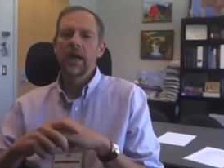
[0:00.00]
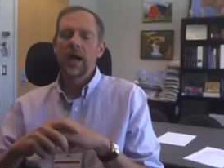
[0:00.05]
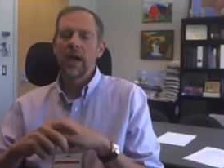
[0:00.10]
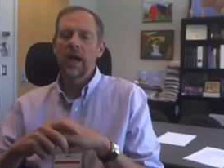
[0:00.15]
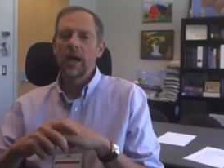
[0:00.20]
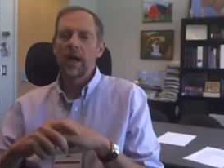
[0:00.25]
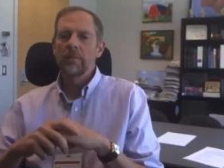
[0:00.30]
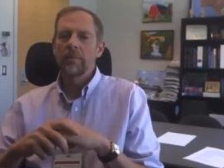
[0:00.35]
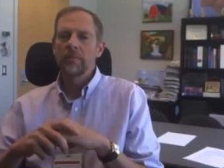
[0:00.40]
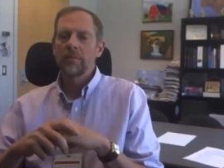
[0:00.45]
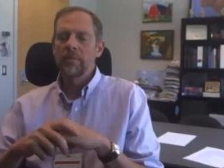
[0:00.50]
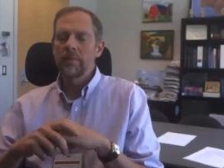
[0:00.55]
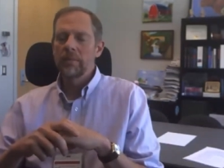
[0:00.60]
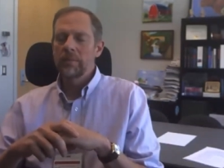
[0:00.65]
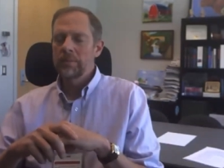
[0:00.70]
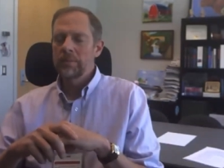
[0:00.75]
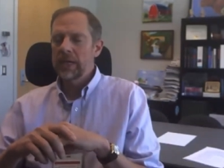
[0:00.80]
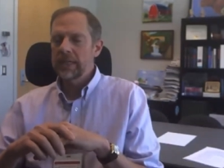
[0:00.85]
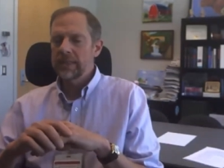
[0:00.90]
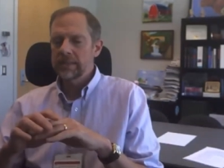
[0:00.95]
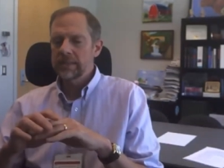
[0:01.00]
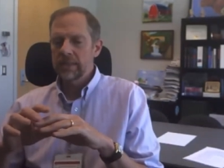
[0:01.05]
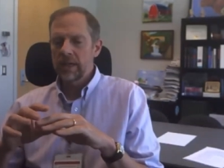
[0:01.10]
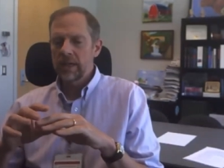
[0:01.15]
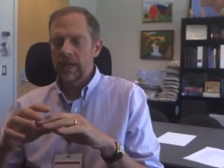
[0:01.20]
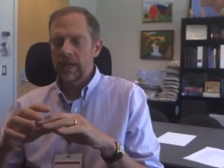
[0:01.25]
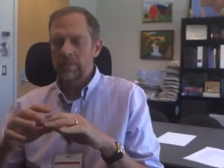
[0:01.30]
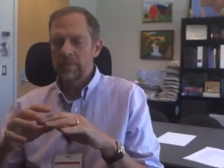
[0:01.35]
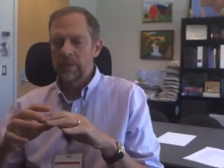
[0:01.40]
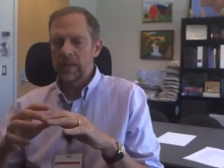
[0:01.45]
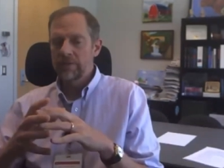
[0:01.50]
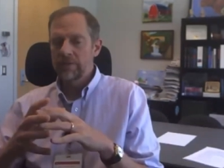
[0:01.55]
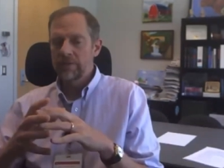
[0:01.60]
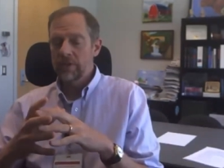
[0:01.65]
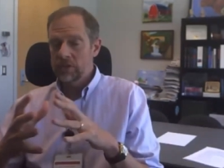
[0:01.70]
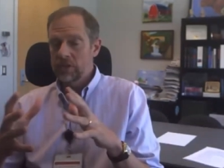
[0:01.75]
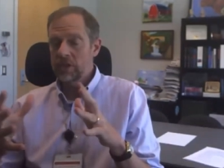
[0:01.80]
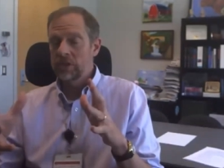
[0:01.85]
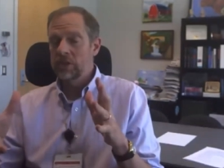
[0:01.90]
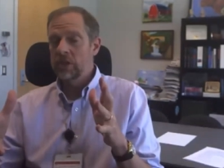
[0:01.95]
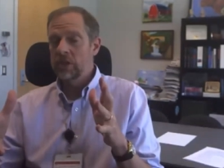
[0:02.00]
Um, but um, if there's a